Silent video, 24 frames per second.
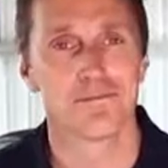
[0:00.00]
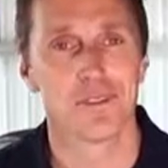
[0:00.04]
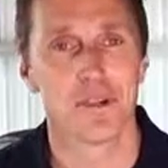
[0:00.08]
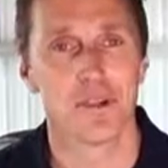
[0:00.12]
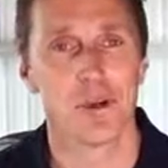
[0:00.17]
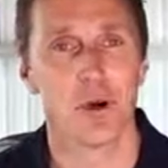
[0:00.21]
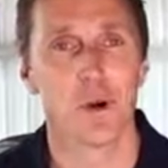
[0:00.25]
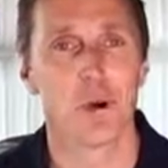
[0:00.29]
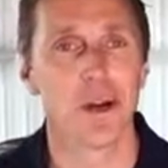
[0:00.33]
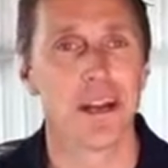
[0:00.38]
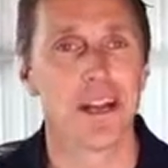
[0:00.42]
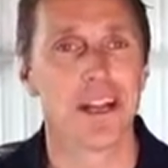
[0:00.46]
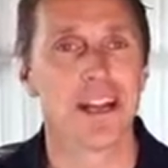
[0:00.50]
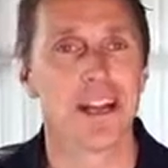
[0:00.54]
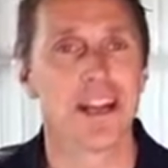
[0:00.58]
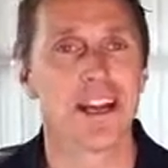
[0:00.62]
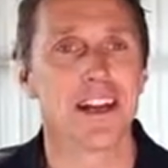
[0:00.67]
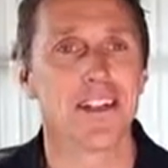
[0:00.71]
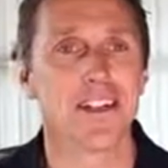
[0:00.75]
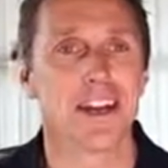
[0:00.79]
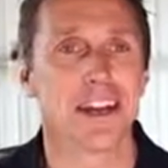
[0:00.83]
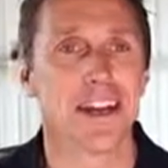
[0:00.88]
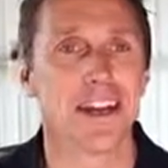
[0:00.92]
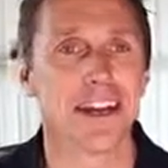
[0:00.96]
Well, I want to get the
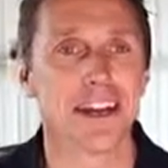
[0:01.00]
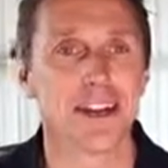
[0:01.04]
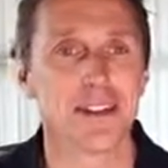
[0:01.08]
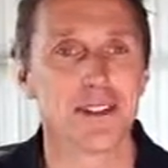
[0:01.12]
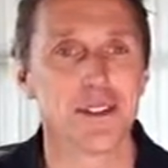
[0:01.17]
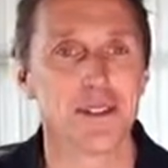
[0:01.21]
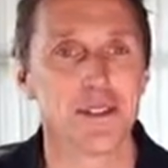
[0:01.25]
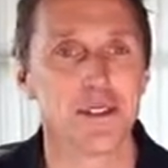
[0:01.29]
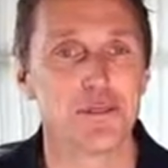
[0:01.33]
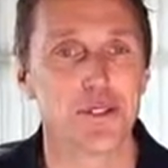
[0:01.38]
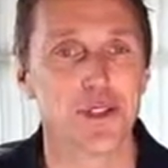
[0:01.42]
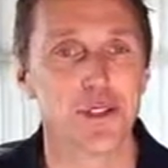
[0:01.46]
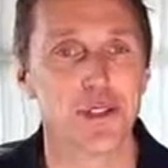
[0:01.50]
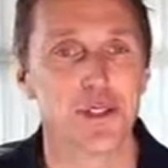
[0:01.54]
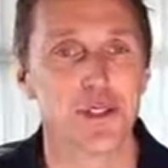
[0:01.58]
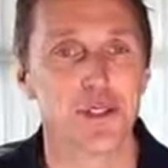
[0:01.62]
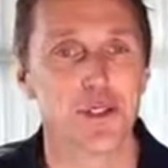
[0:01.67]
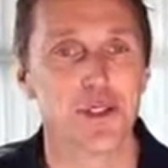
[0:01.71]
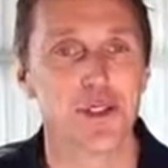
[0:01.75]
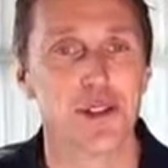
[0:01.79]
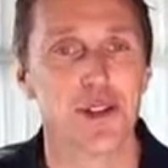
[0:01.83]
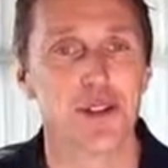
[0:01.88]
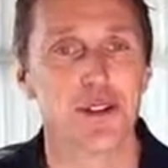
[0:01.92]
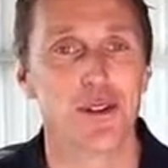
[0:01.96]
other cars here
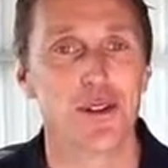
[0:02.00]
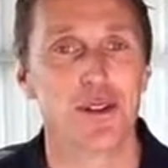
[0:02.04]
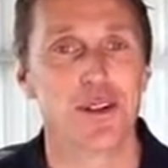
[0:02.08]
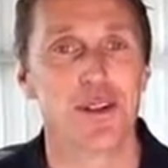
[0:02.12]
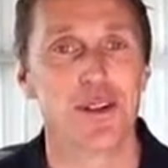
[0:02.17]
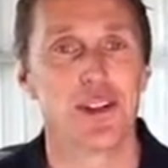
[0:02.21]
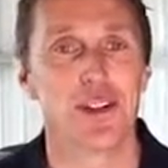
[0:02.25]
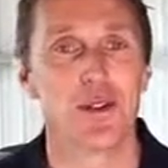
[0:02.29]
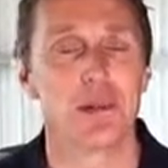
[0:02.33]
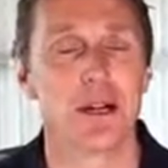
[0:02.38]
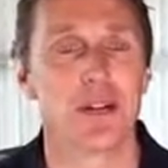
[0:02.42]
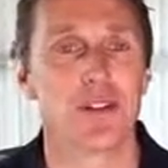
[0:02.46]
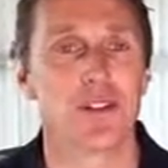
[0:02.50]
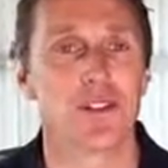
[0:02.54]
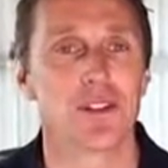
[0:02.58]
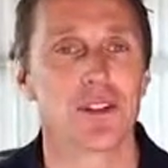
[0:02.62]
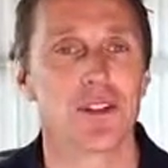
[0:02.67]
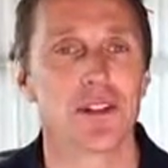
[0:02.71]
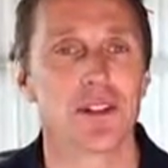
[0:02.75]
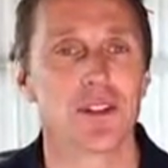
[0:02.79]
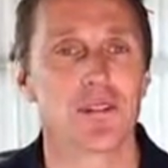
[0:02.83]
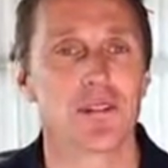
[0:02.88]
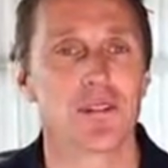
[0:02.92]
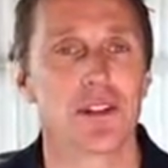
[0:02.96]
first. So they're about to
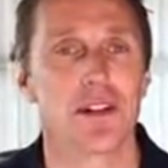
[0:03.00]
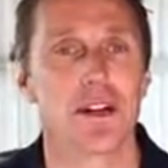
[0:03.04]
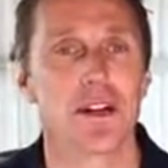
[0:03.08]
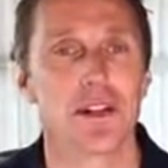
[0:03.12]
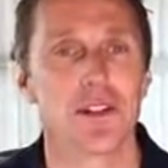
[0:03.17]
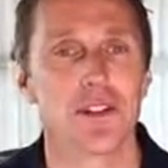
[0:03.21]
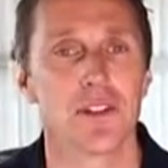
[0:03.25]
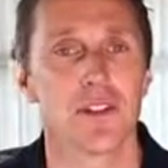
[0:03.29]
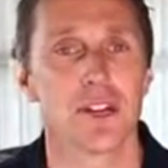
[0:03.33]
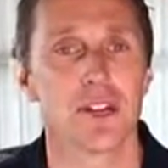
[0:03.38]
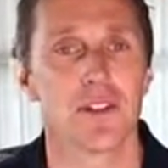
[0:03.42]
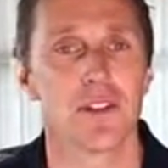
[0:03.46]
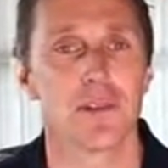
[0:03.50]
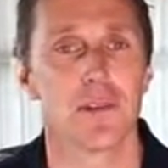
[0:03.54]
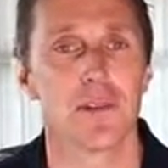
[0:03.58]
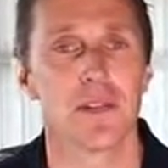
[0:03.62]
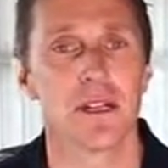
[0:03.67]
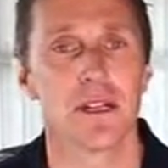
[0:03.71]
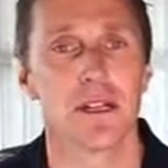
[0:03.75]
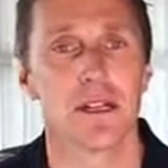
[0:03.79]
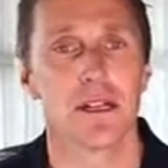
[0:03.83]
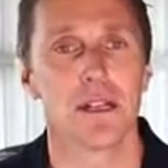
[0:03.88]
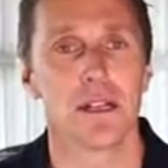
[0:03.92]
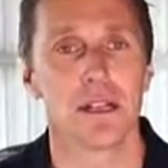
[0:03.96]
leave France, get them
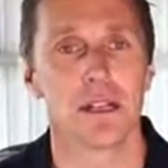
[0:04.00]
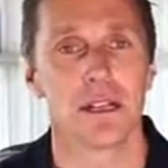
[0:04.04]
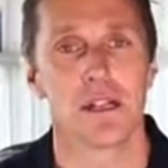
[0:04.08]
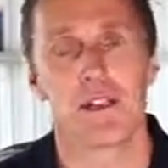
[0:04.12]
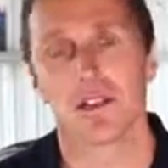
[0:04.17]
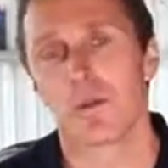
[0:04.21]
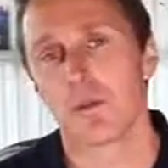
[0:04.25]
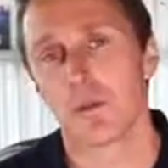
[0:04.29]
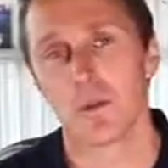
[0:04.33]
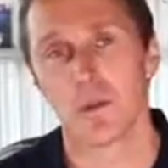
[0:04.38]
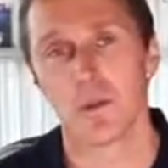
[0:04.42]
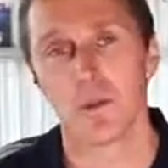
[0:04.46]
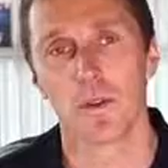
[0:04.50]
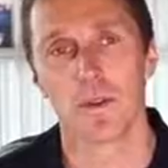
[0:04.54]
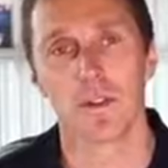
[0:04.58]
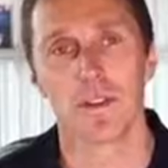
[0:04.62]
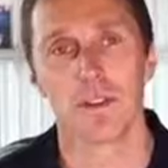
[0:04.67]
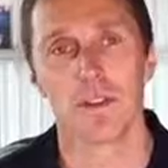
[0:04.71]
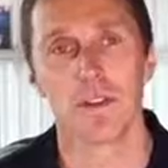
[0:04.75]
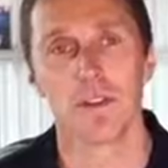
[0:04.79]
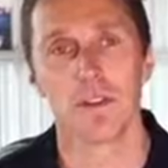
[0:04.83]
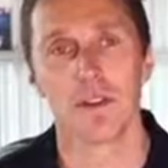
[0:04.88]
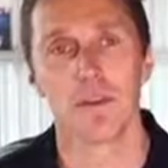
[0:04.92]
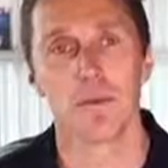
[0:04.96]
here, get them to all the
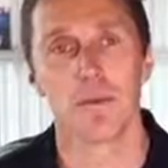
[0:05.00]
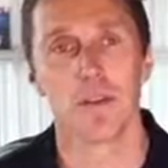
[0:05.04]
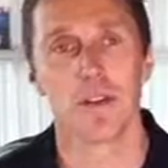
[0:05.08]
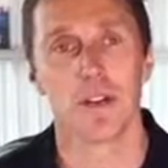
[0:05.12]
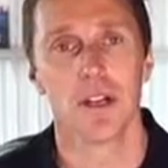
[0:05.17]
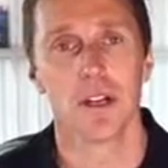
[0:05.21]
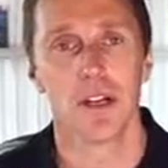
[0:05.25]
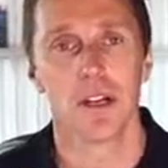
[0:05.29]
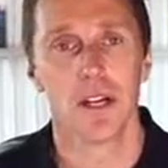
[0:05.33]
teams,